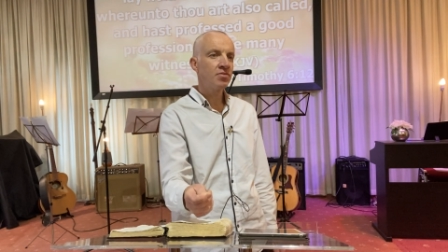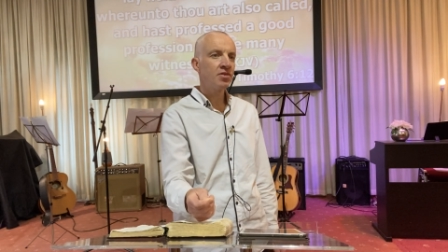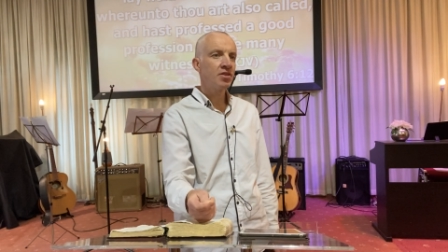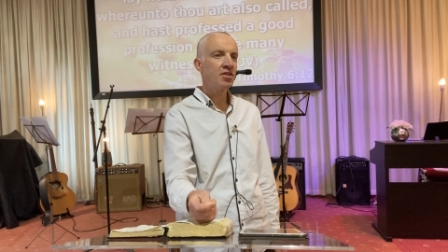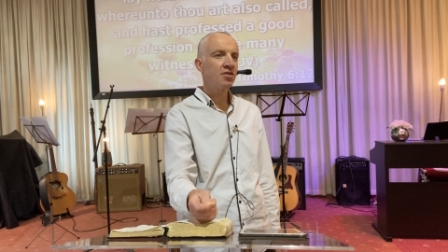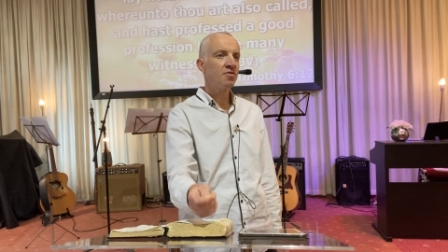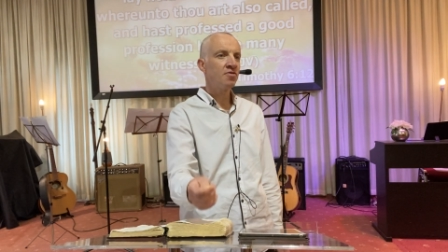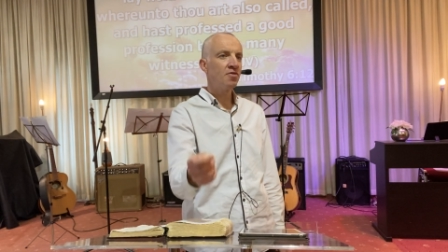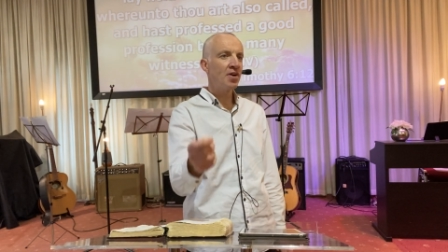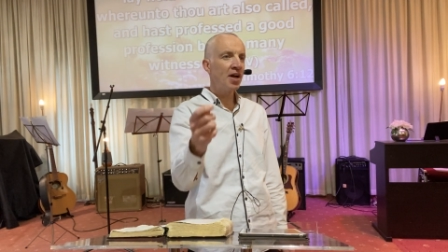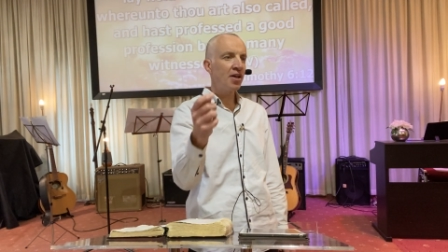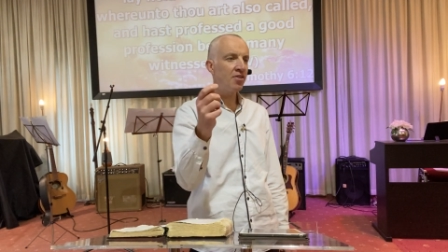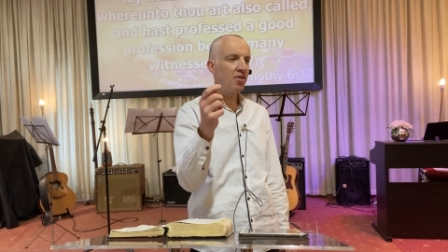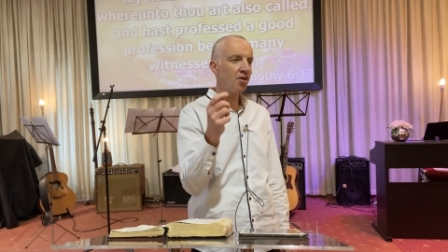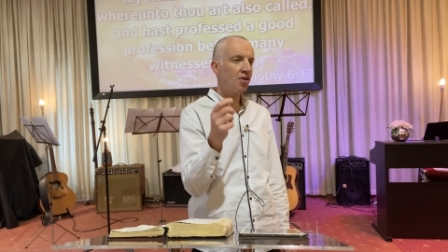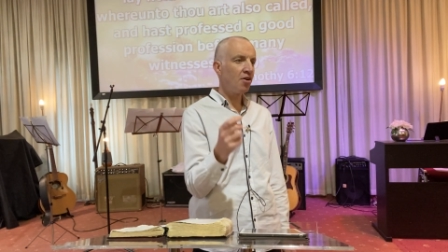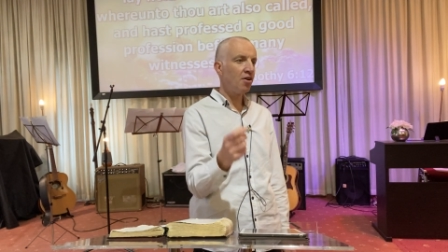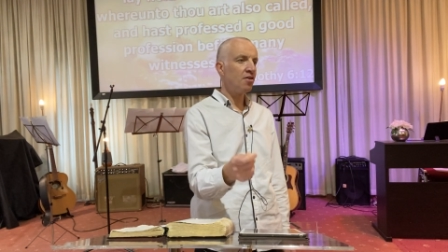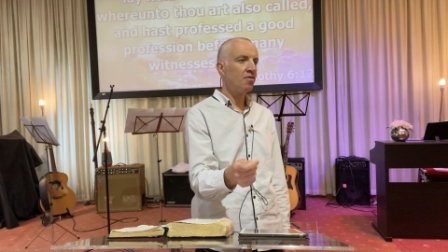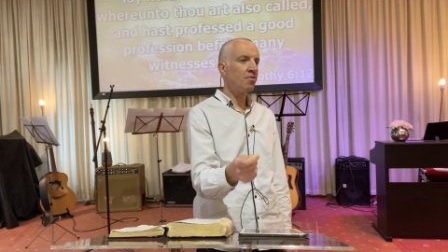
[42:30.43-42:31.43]
Just fight the
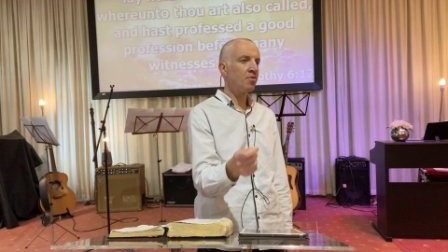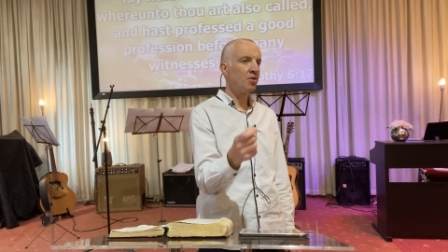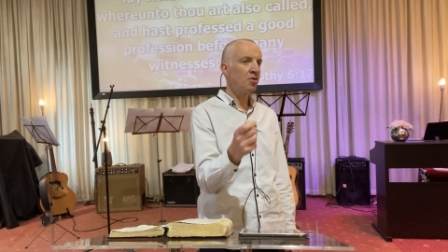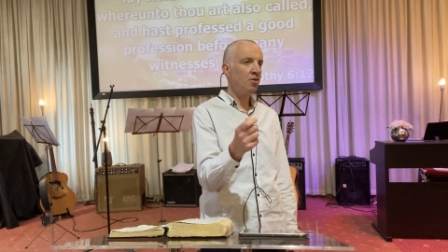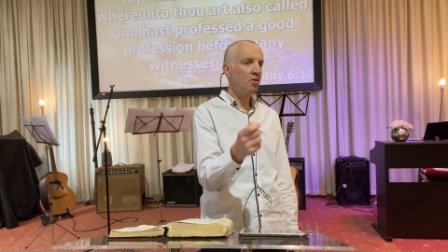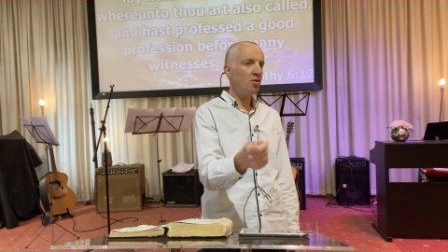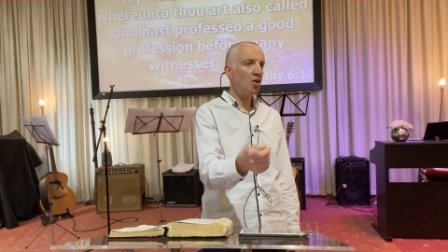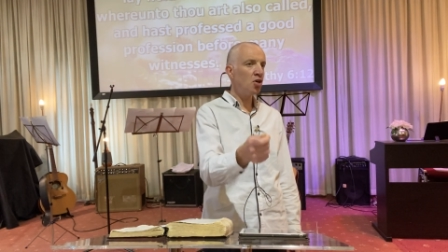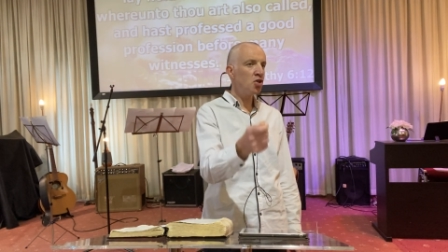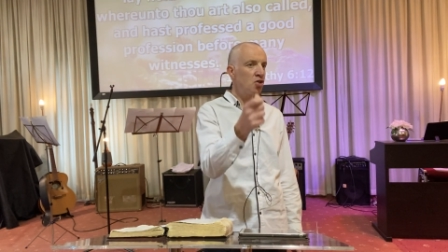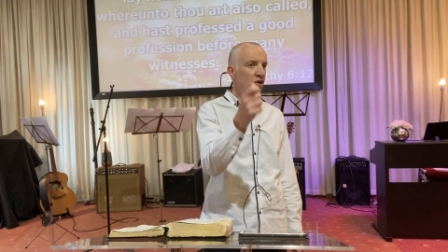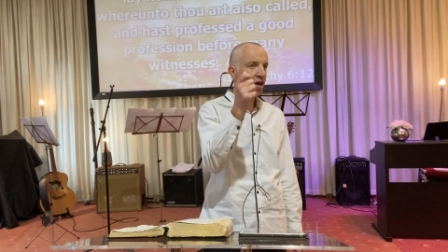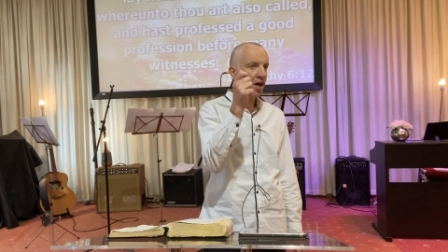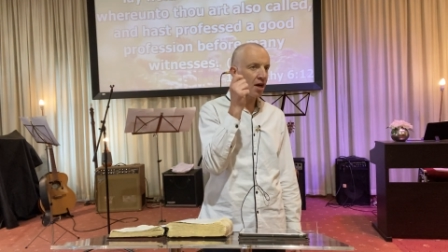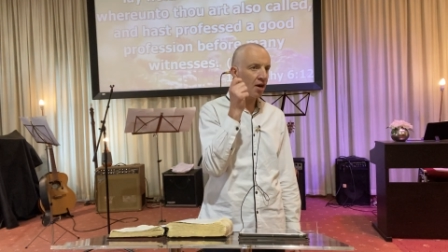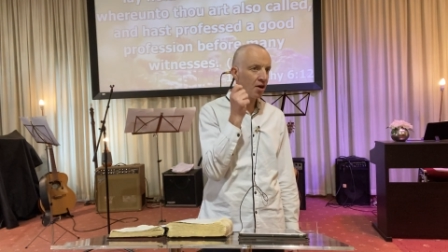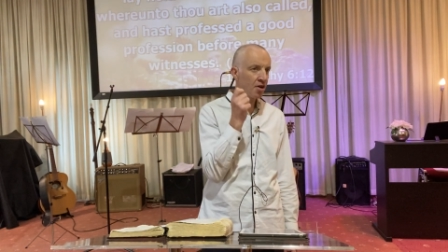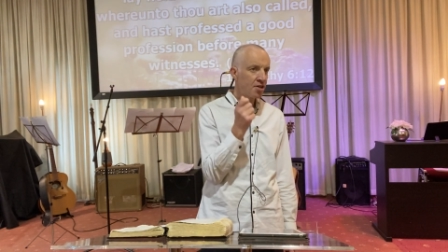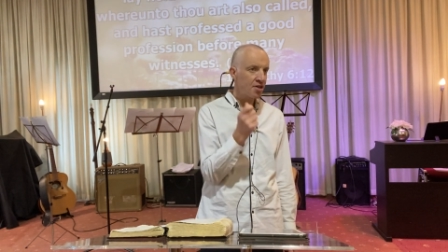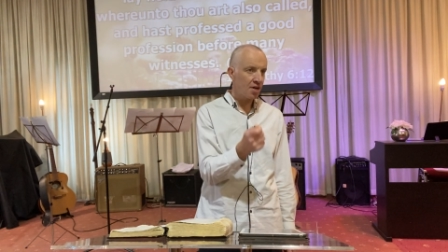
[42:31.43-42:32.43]
good, use your
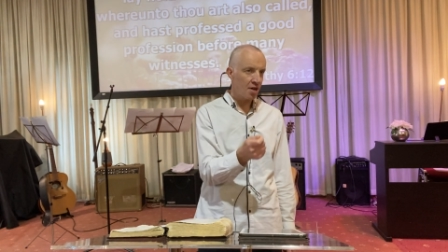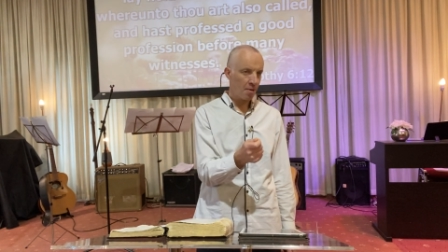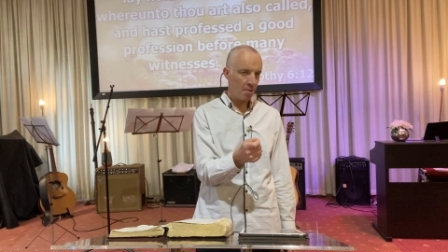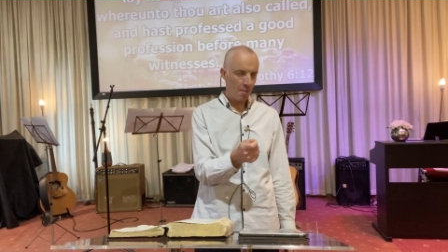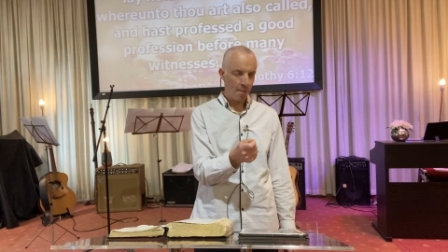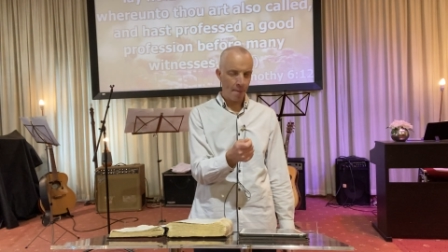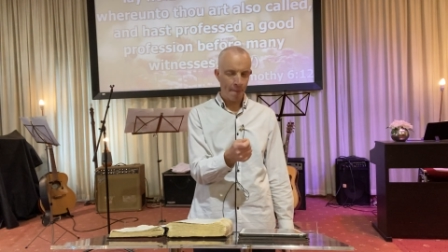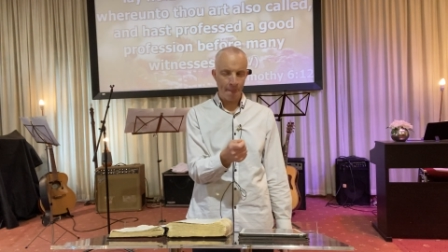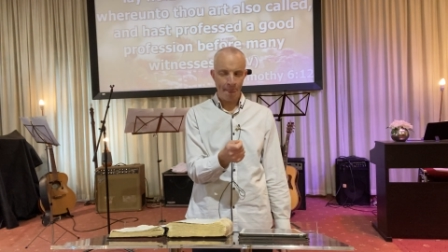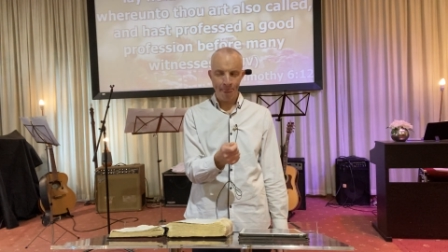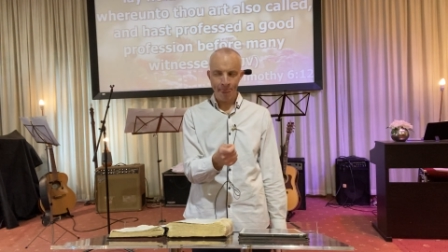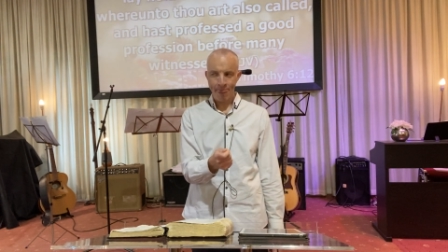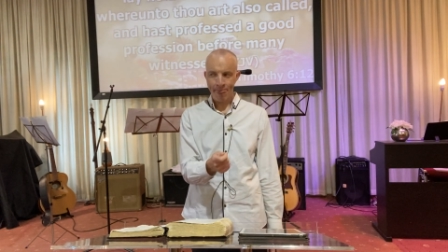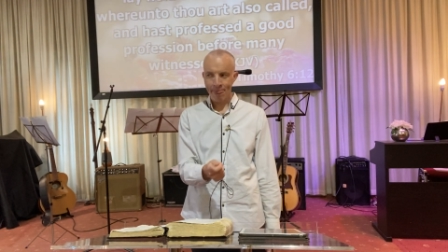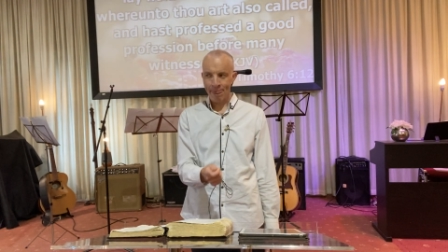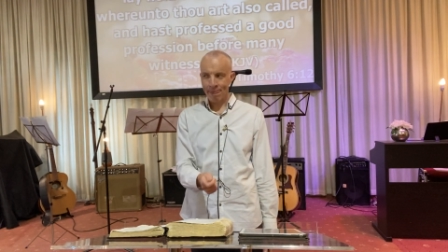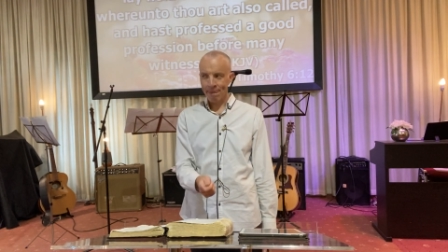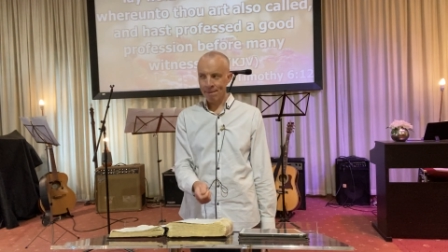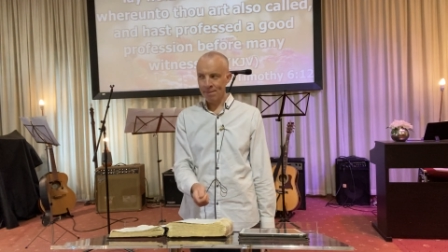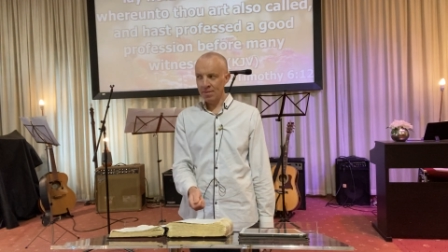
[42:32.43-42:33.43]
energy
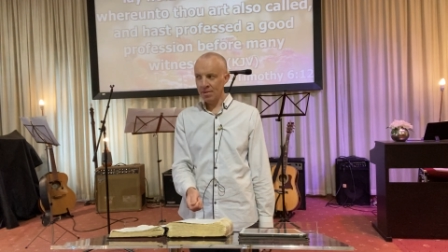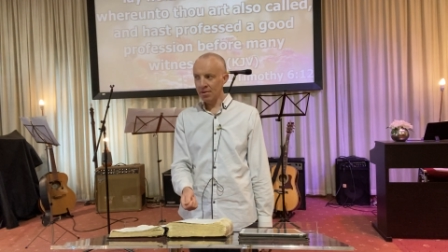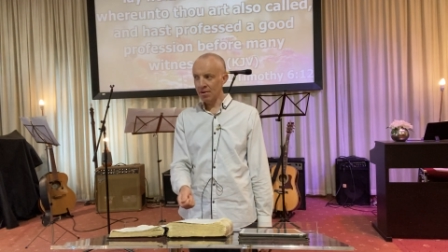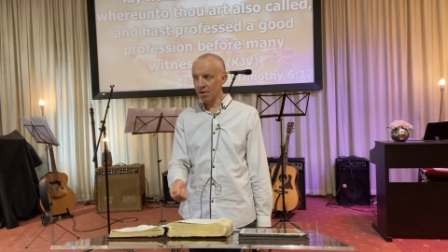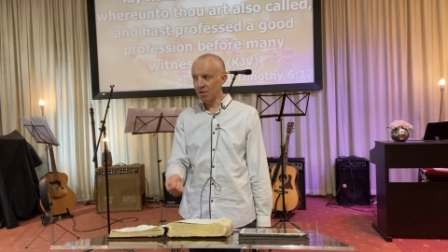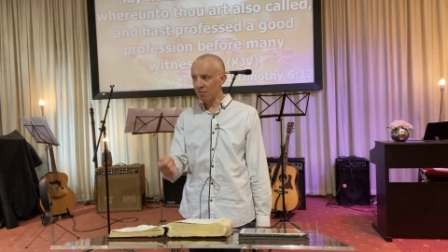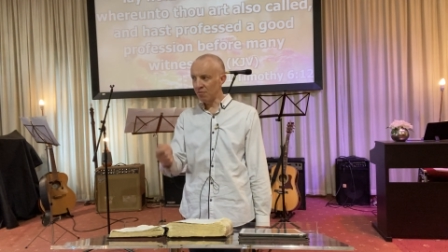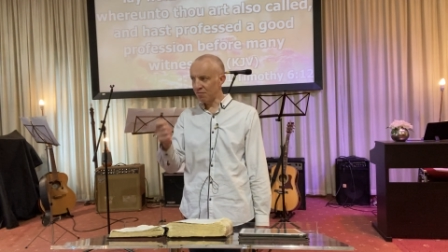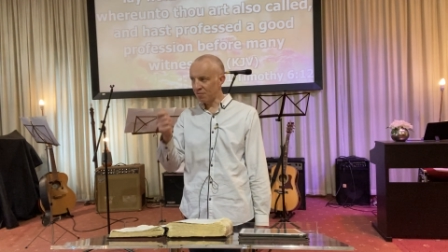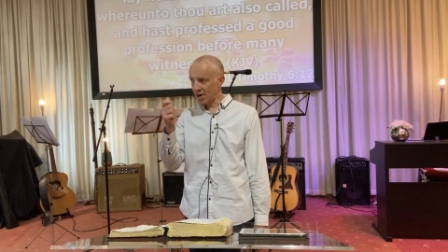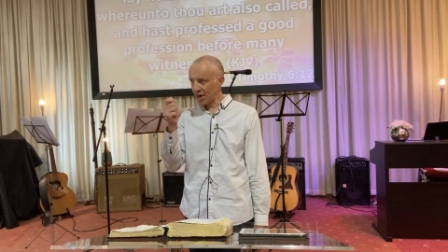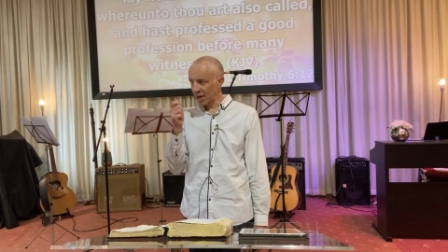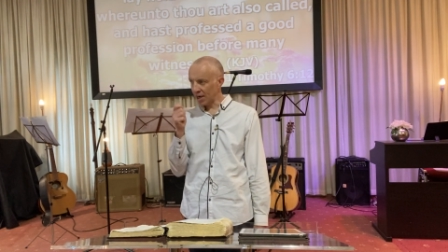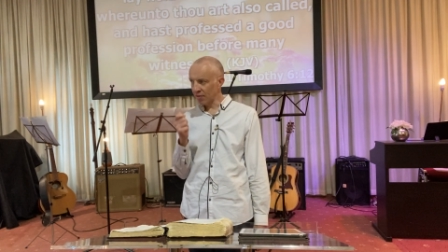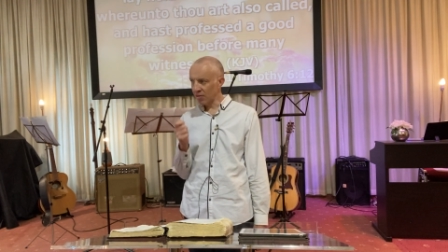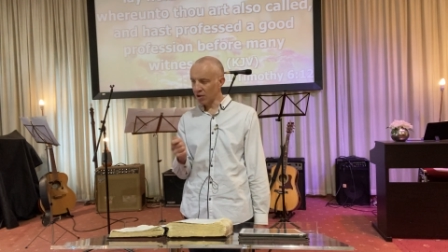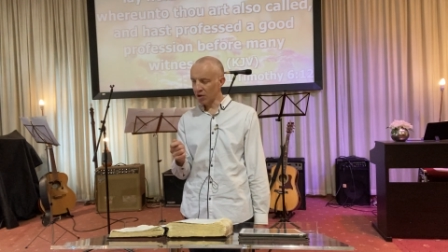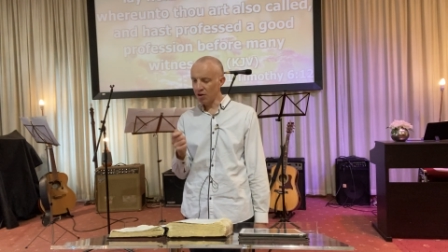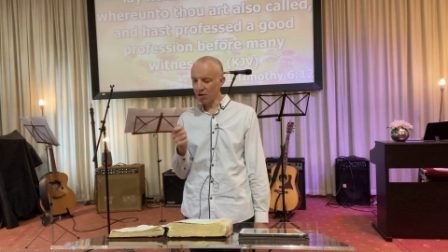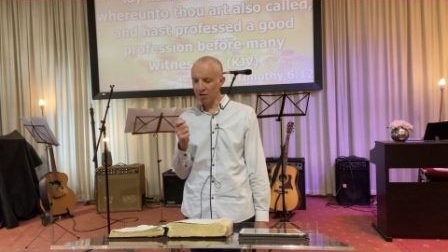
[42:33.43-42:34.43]
in fighting
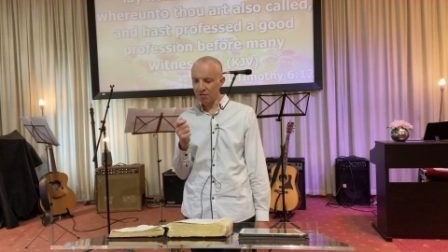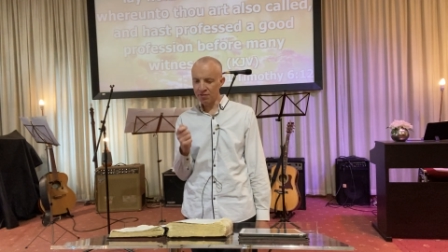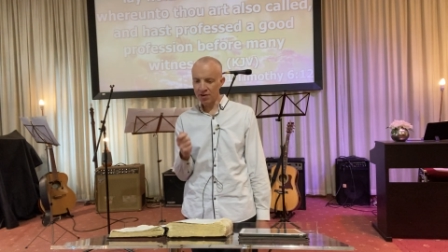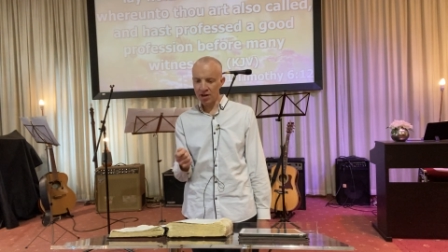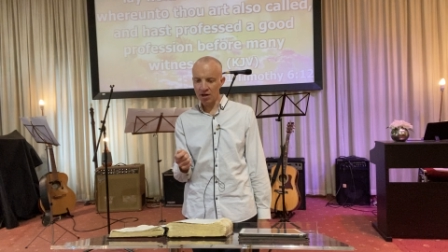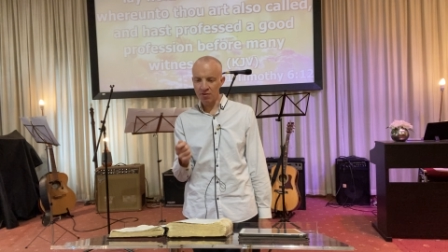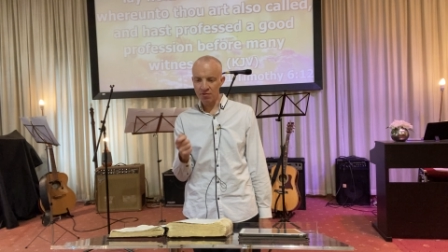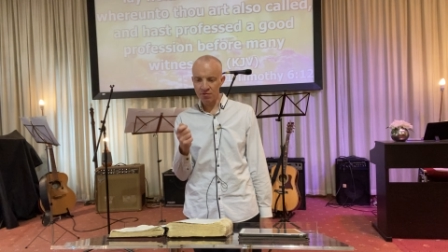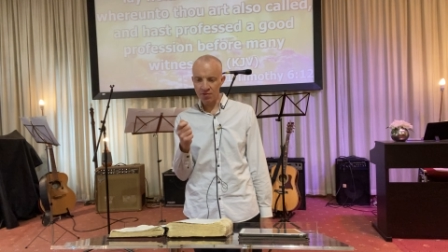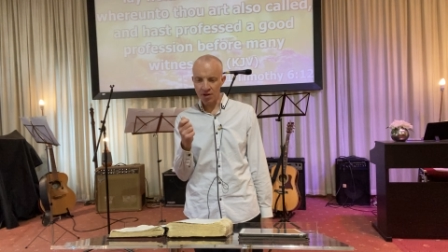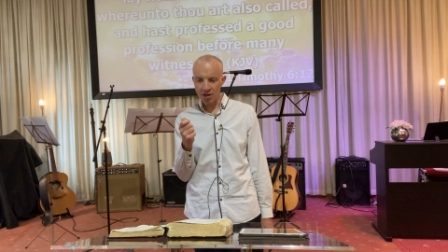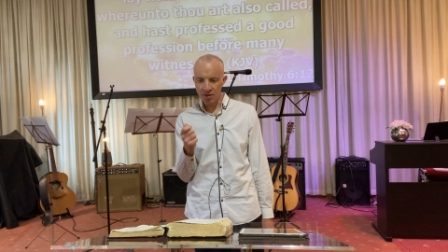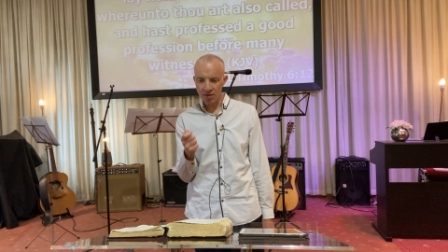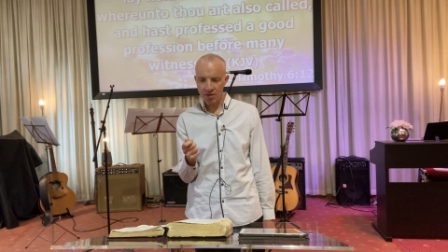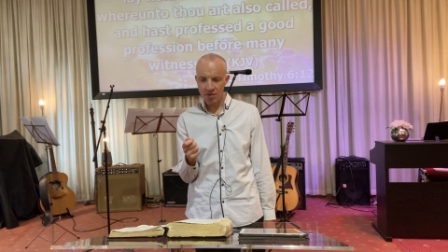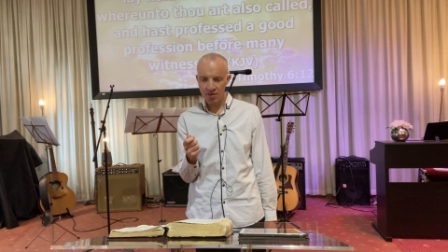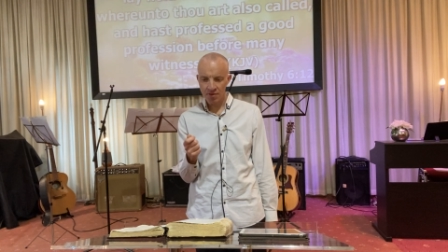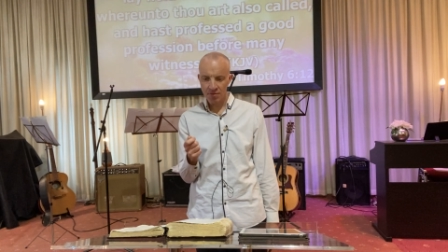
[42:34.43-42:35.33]
the good fight of faith.